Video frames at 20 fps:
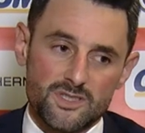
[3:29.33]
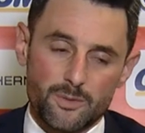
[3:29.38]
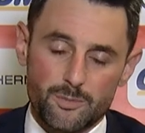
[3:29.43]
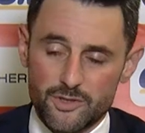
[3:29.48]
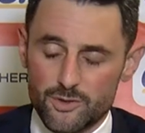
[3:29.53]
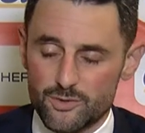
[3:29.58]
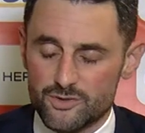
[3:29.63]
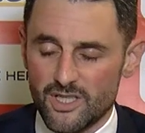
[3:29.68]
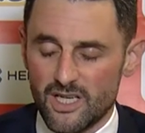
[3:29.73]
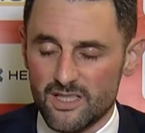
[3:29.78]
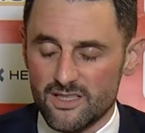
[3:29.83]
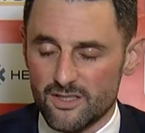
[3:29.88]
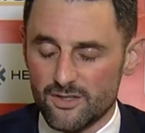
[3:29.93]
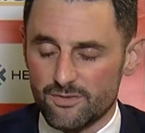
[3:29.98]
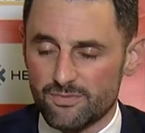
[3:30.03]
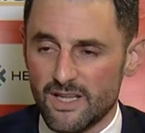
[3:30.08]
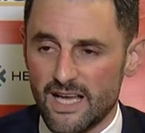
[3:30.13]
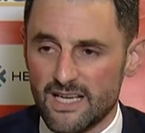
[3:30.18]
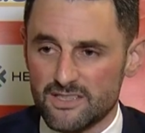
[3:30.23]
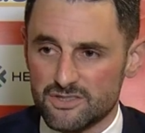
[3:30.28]
I mean, you saw little
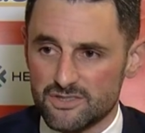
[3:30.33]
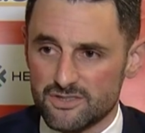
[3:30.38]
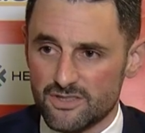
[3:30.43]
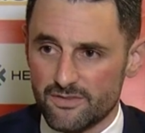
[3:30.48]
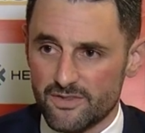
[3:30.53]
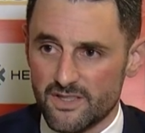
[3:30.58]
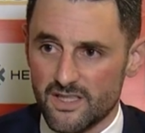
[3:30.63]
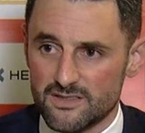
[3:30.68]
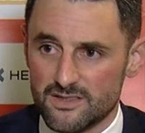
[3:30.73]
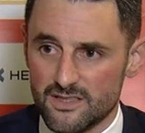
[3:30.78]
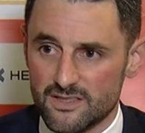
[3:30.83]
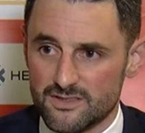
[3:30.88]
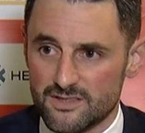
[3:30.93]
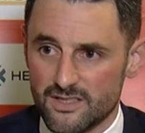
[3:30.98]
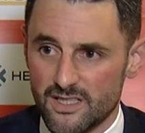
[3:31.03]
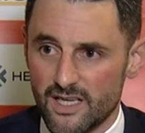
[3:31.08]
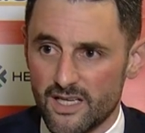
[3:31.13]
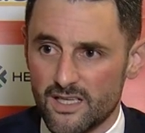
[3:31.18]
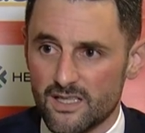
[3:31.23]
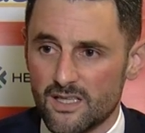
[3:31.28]
flashes of it out there
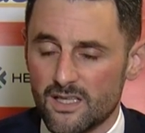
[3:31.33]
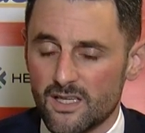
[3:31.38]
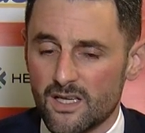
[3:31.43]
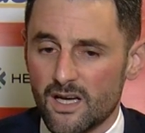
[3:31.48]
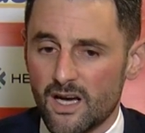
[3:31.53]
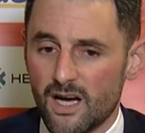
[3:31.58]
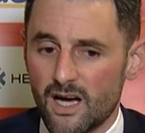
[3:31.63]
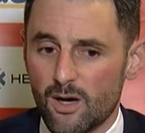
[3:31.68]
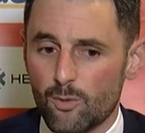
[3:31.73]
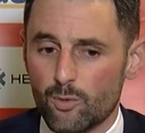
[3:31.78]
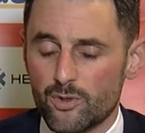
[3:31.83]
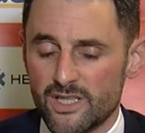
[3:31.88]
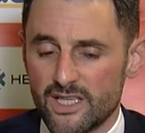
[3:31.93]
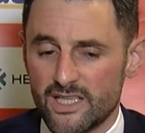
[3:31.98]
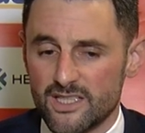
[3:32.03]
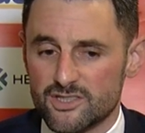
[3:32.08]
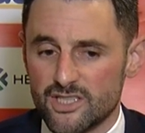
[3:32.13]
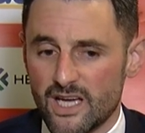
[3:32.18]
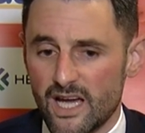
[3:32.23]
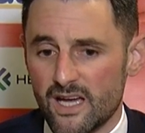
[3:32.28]
today. Uh, with
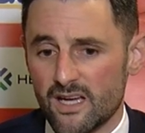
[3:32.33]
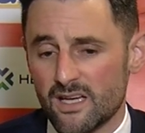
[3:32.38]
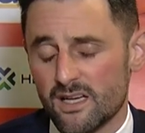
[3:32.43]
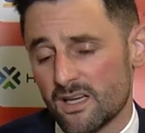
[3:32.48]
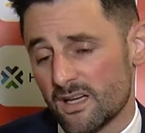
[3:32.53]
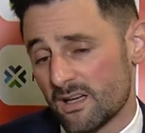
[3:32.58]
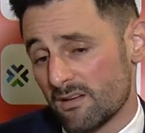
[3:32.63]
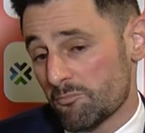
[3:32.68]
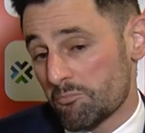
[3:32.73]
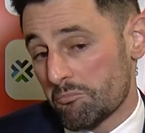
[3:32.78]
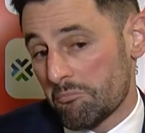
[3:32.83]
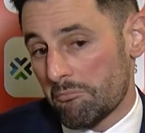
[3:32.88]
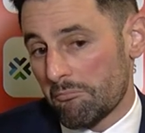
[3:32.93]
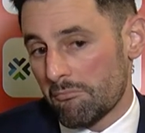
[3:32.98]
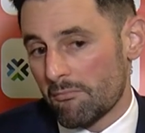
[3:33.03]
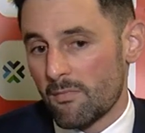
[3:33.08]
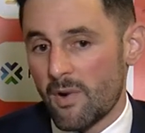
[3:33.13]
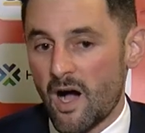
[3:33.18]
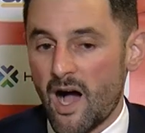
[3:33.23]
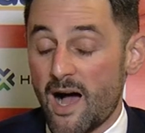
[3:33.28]
E J,
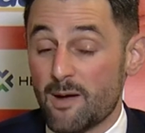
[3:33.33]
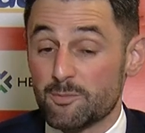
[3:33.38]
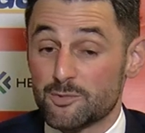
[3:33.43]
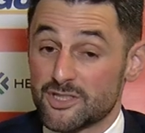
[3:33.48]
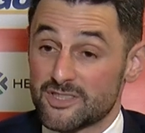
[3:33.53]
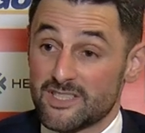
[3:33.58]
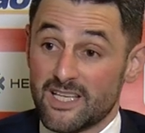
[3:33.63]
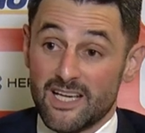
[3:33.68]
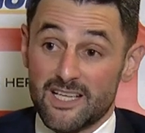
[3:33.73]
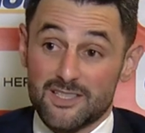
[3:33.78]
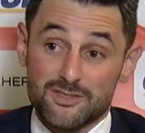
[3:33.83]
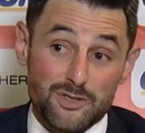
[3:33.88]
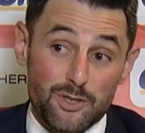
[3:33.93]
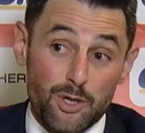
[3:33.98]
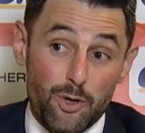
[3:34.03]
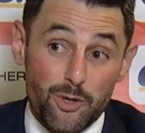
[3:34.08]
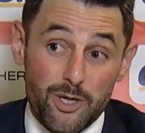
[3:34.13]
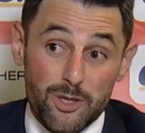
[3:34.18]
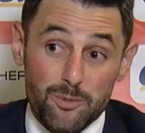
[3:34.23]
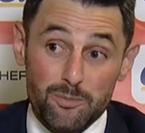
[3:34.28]
I'm just getting to
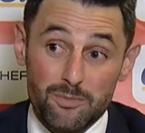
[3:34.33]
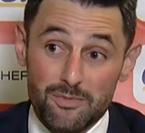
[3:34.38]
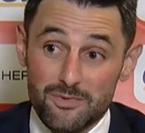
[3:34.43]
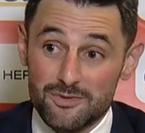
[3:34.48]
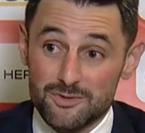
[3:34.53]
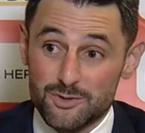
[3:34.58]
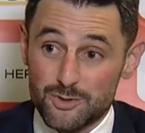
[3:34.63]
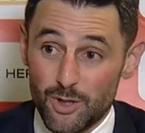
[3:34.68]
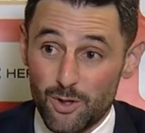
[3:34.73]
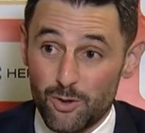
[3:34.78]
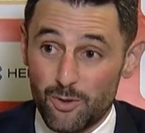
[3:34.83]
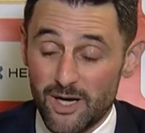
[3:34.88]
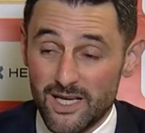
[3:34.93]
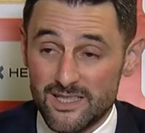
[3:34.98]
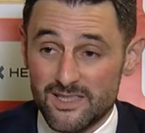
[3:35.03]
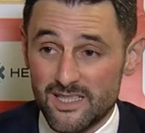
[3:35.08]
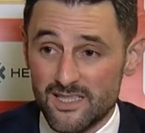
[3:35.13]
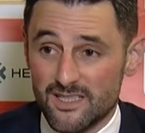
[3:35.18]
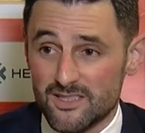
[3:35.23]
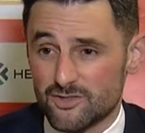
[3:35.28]
know him. So I
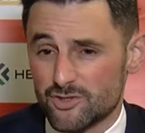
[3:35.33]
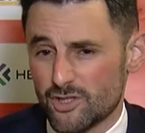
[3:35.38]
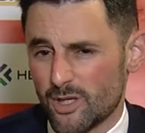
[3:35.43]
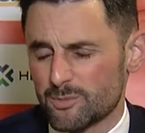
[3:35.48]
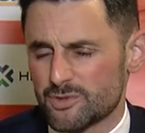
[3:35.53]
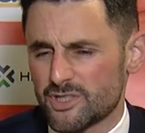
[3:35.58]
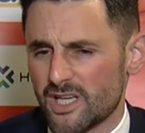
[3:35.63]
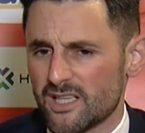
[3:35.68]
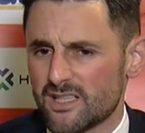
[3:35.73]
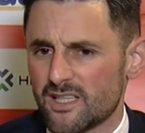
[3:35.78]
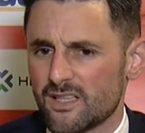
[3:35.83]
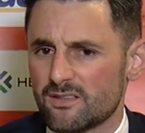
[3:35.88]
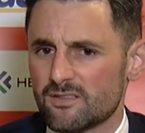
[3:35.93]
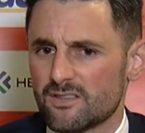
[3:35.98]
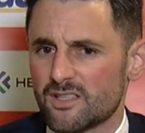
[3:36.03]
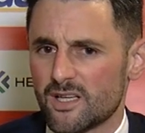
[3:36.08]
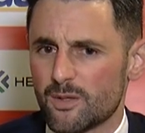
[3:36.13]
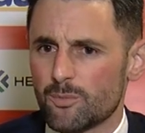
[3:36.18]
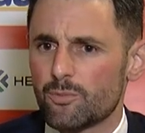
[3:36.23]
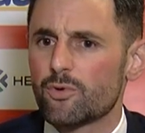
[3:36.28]
think his jump shot can,
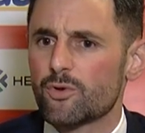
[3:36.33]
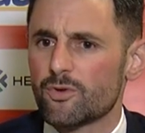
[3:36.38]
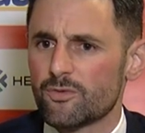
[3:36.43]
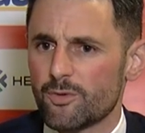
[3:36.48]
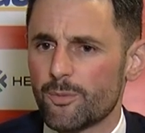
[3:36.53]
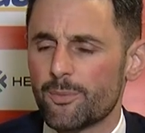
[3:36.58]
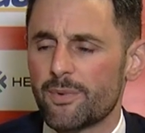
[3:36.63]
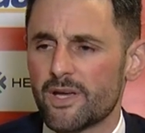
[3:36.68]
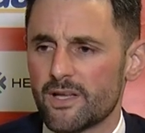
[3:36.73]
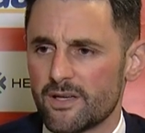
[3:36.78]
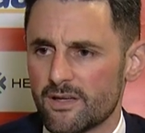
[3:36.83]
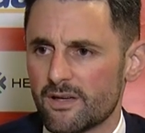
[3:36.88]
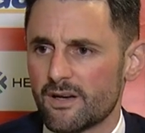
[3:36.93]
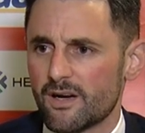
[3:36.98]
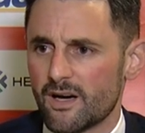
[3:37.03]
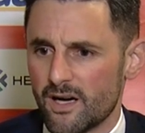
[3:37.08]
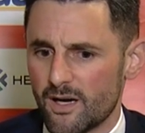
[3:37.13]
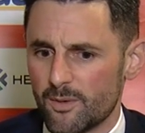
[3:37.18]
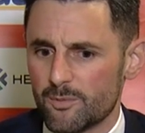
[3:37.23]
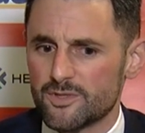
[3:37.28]
can improve a bit.
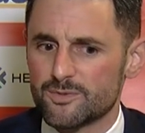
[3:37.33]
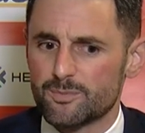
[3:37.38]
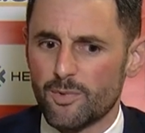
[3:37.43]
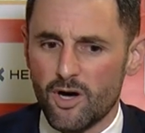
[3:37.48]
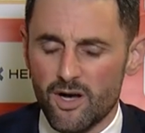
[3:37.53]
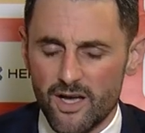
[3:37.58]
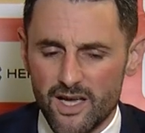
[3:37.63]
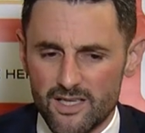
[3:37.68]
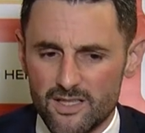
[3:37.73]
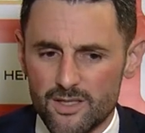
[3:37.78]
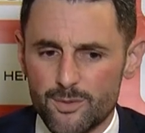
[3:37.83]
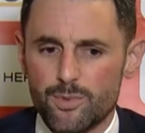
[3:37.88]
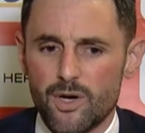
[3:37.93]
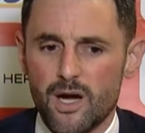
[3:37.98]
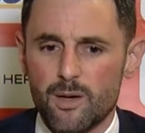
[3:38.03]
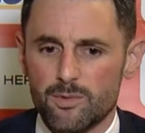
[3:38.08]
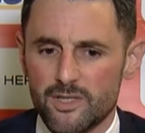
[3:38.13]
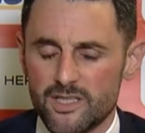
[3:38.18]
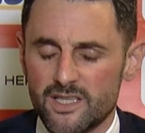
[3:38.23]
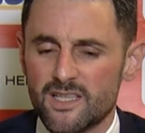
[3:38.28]
Um, his ball handling
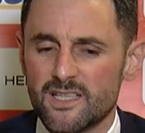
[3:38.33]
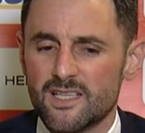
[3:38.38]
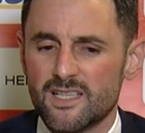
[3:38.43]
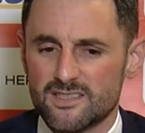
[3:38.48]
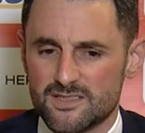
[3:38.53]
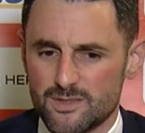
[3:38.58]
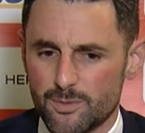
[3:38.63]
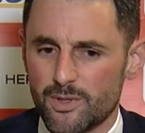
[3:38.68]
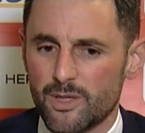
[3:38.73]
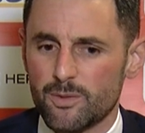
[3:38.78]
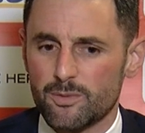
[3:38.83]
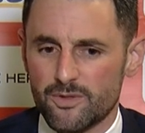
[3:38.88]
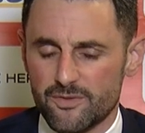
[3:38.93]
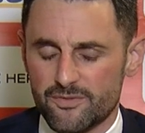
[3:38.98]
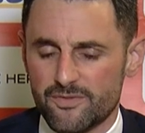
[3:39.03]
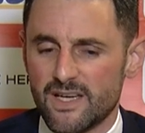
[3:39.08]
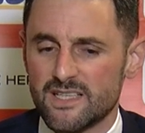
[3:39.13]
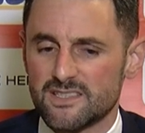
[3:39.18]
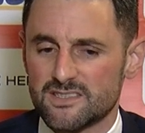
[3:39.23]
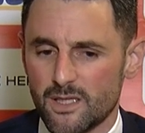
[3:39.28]
probably, he needs to be able to
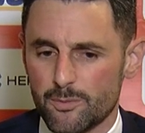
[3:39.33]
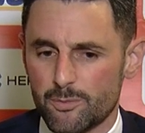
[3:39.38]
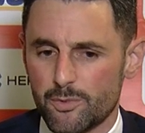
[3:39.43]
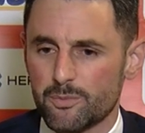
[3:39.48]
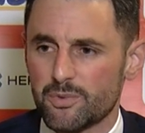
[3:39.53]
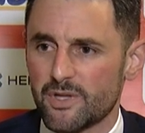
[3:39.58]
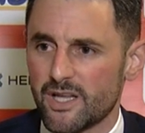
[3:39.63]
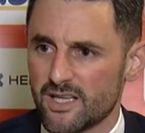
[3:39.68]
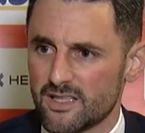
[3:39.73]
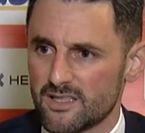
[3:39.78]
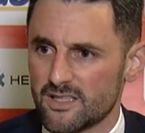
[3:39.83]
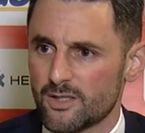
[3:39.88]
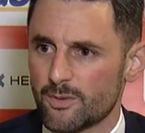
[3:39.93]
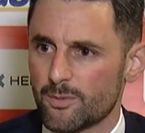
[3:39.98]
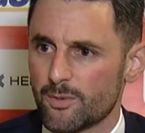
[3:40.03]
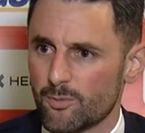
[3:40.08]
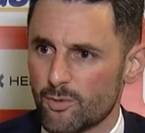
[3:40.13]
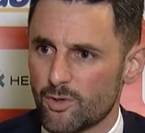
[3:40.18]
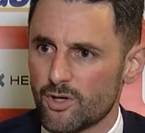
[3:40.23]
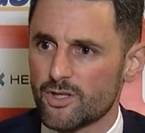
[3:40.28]
face up and play a little
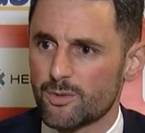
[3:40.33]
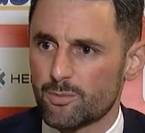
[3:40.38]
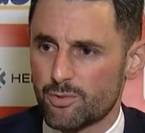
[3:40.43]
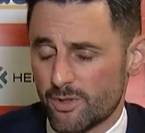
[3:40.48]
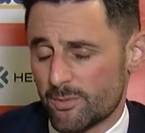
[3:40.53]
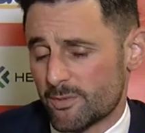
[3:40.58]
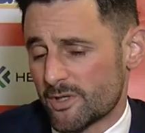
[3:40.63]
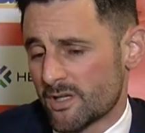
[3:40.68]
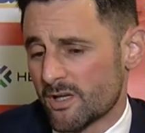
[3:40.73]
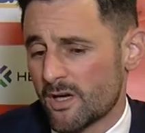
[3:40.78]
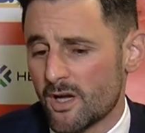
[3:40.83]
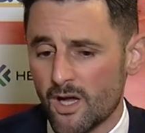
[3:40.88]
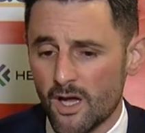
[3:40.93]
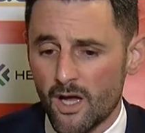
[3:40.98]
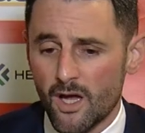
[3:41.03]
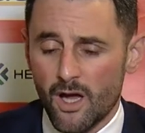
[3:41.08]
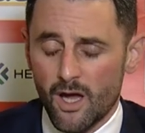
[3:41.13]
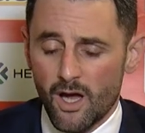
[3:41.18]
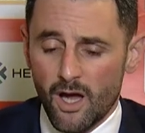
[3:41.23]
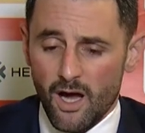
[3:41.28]
bit more on the perimeter.
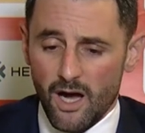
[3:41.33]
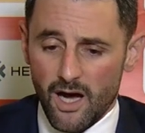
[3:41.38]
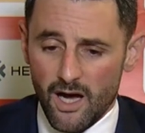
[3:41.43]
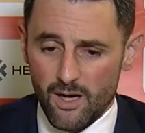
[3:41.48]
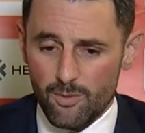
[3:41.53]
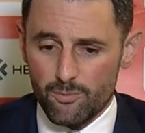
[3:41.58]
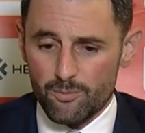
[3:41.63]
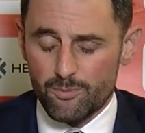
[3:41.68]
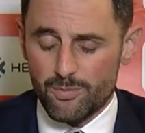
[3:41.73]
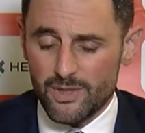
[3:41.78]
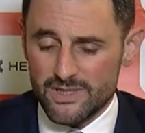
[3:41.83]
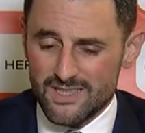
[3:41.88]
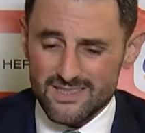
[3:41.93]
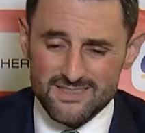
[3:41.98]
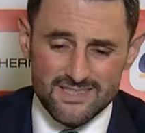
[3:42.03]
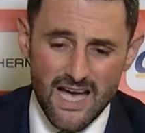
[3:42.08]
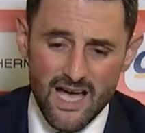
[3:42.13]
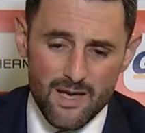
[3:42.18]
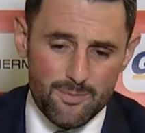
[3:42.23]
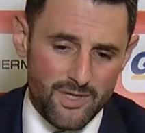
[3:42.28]
Um, but the
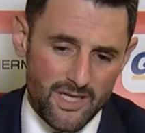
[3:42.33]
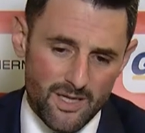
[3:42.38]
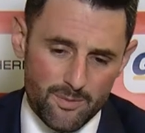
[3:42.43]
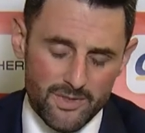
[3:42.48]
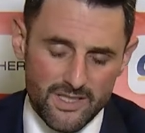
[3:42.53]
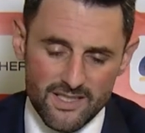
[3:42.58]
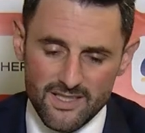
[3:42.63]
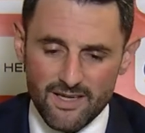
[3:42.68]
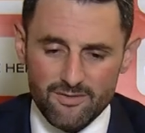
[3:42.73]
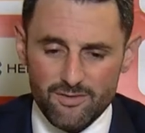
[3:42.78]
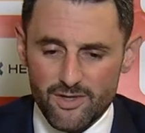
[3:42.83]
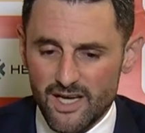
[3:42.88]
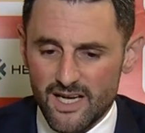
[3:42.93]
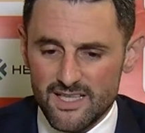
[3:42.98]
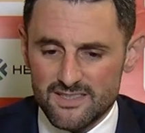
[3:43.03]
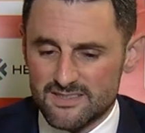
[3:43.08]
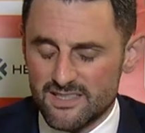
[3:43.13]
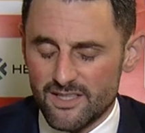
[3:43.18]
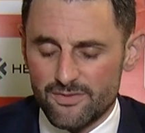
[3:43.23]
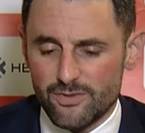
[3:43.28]
timing, I mean, every
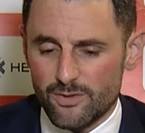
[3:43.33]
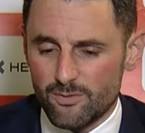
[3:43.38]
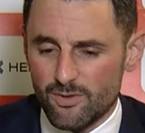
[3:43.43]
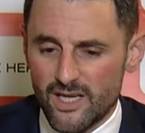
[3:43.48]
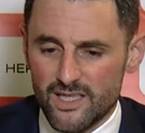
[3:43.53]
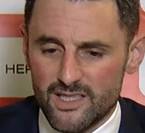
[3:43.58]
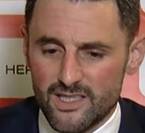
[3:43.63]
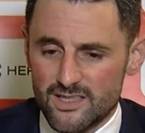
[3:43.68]
guy's different, right?